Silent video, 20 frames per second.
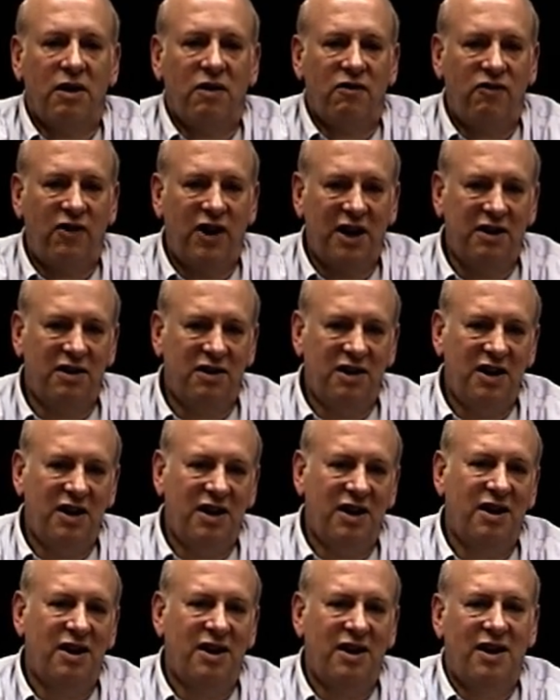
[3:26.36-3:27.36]
Finally,
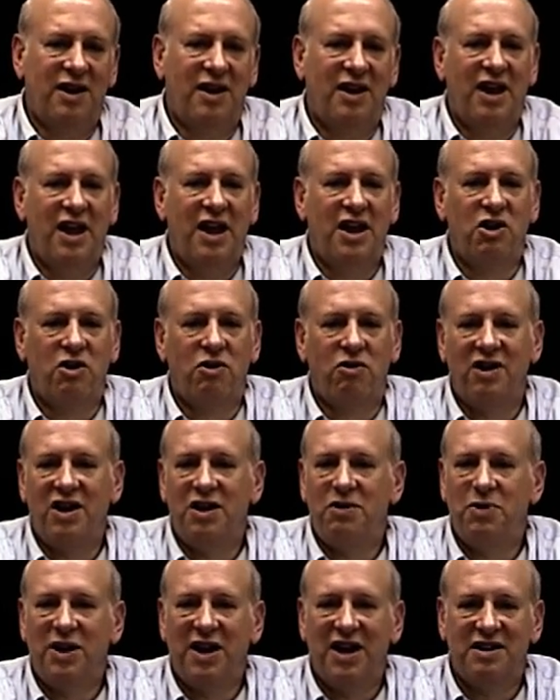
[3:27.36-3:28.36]

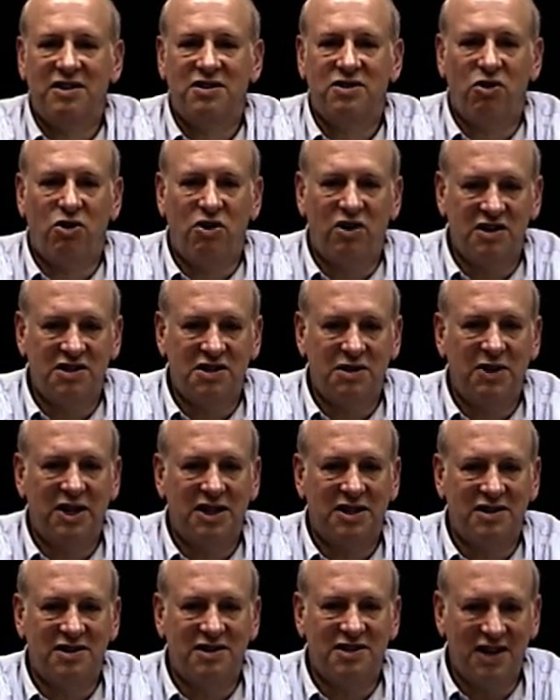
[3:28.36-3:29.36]
ECOgrade bags cost
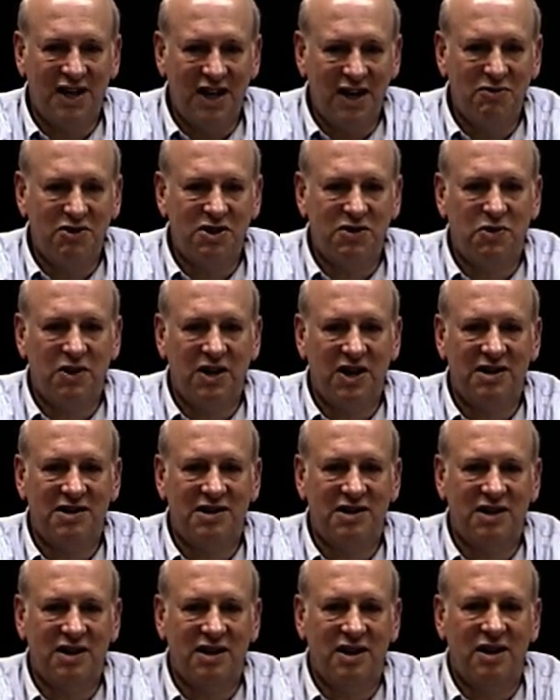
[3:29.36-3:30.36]
about the same as
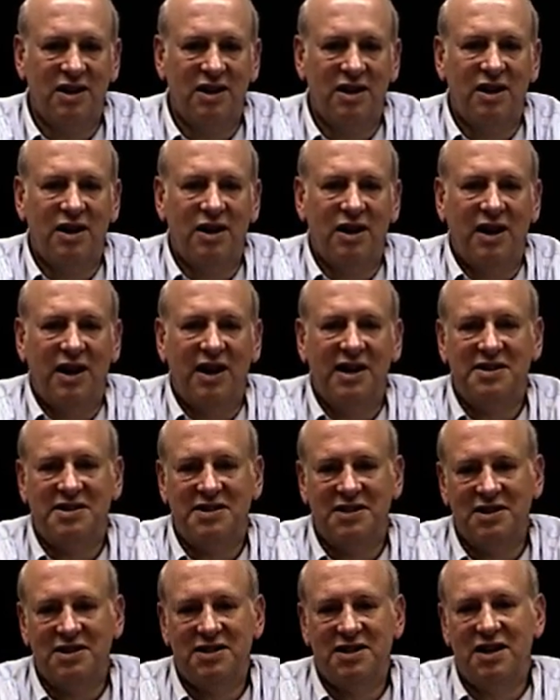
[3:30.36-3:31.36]
plastic, and
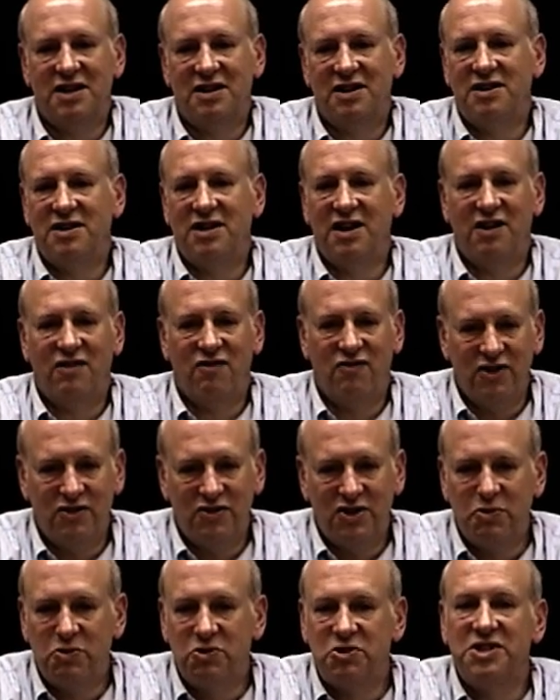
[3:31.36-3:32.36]
since they contain
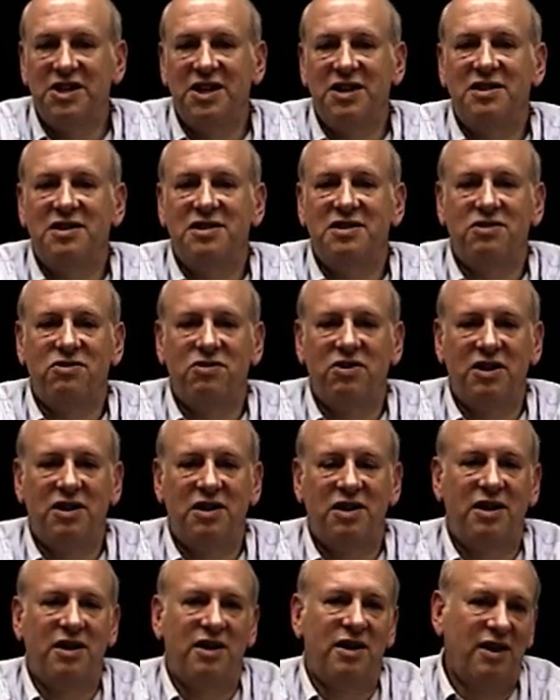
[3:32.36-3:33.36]
50% less
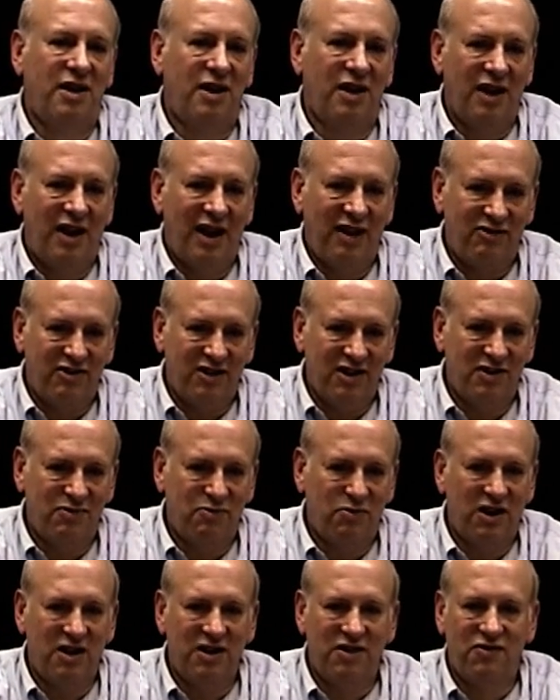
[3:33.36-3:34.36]
oil, they
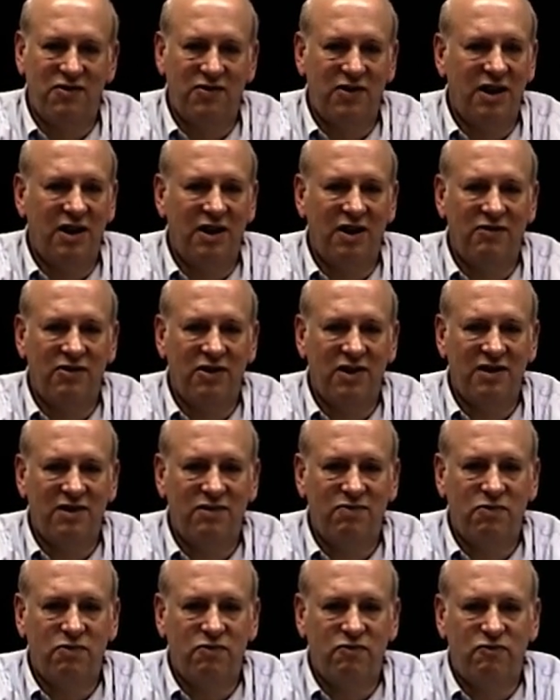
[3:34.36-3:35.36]
have less
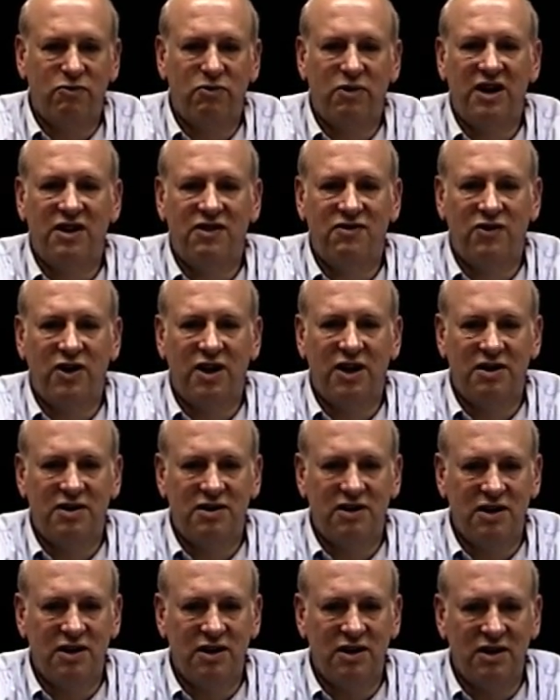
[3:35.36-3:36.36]
price
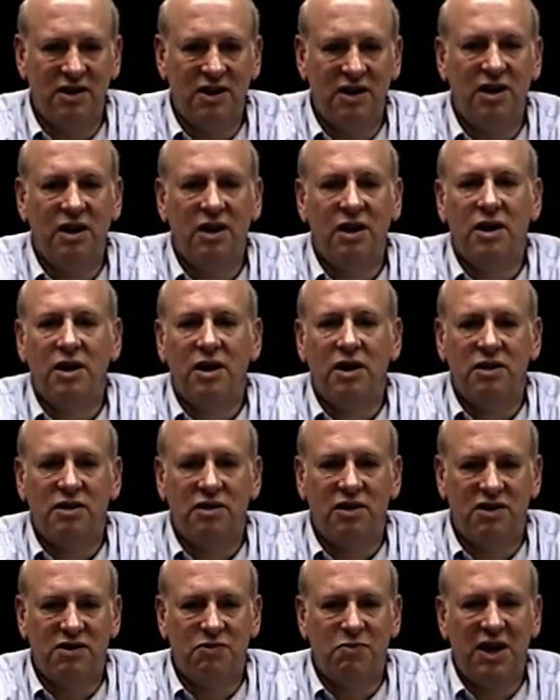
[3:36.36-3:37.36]
volatility,
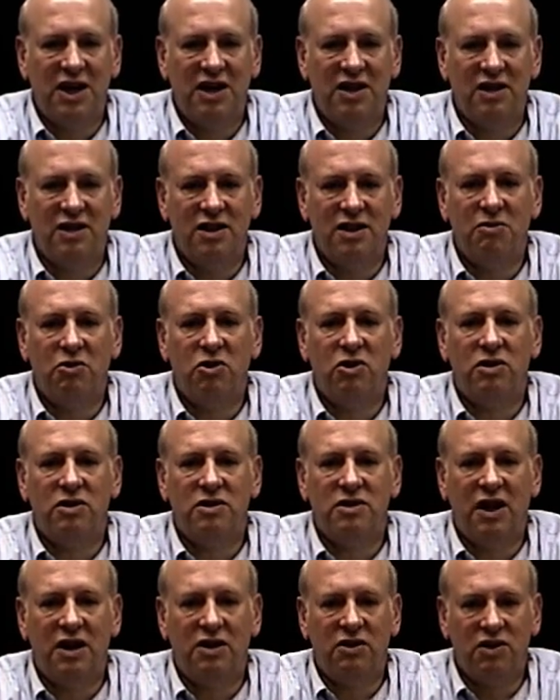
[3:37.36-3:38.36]
thus making them
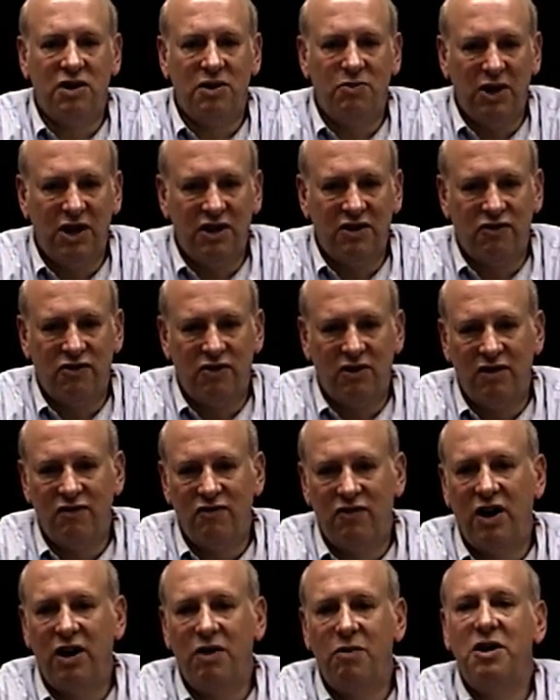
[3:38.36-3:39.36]
not only better for our
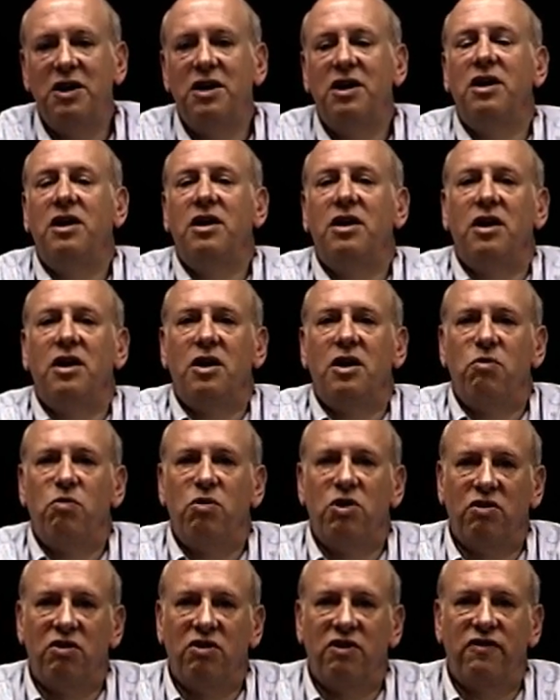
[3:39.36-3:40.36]
environment,
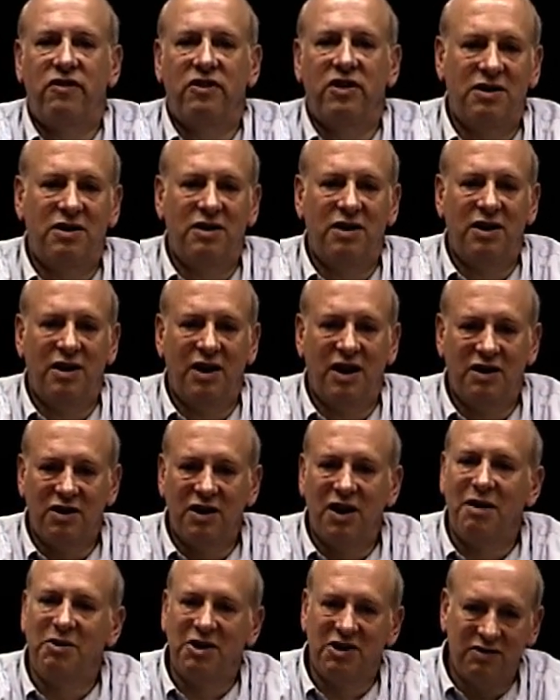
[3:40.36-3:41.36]
but offer an
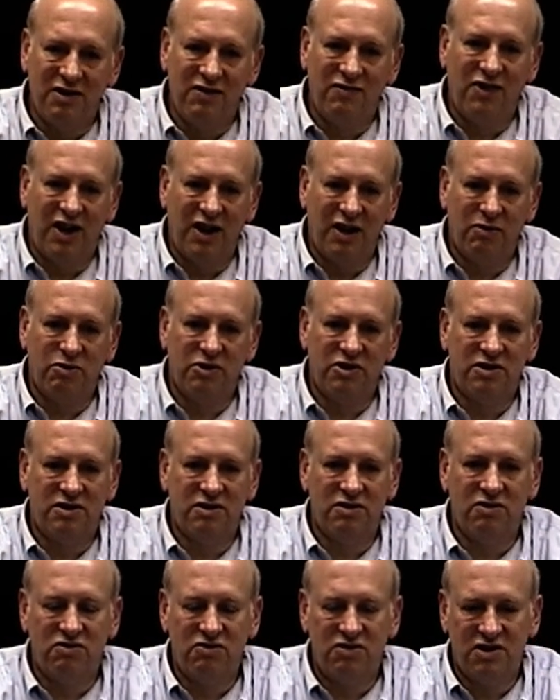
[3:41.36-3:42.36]
economically viable
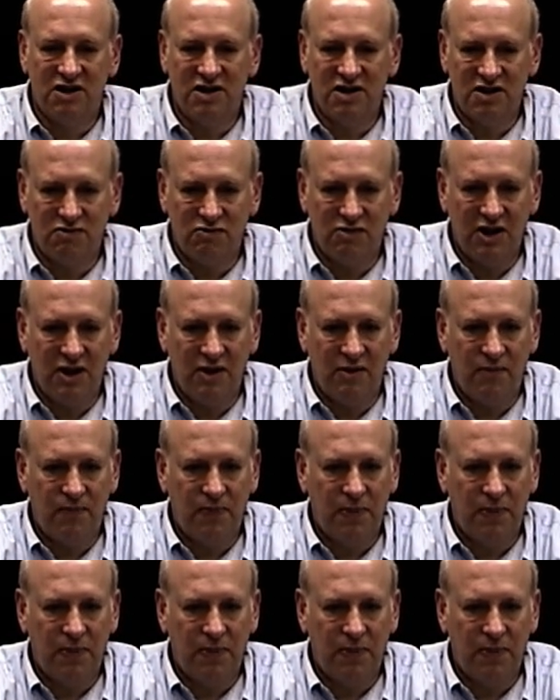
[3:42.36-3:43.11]
solution as well.